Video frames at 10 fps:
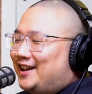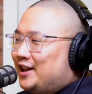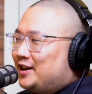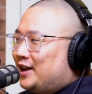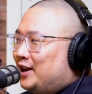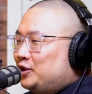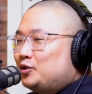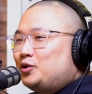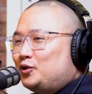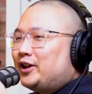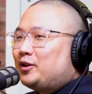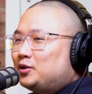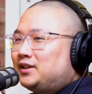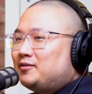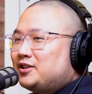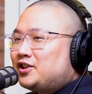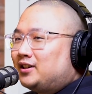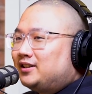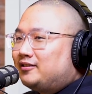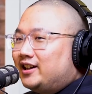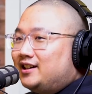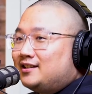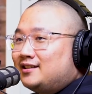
And you know the whole thing with Sheldon, right?